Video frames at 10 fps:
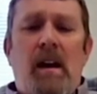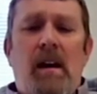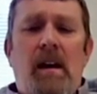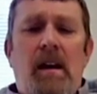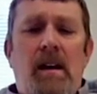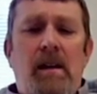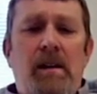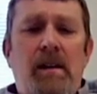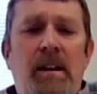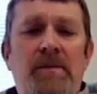
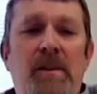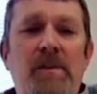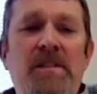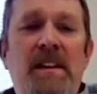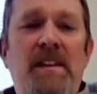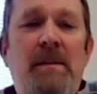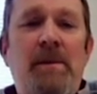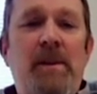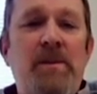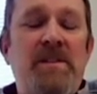As far as getting
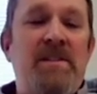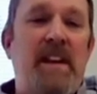double doses,